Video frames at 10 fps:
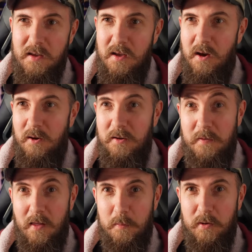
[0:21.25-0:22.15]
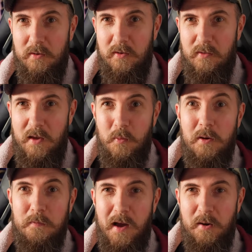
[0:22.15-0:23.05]
are developers because they will
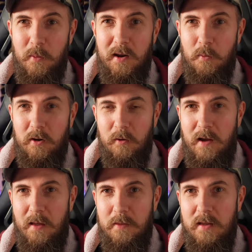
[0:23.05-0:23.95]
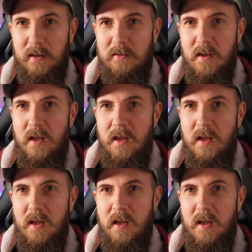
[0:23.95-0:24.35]
find a way to work around things.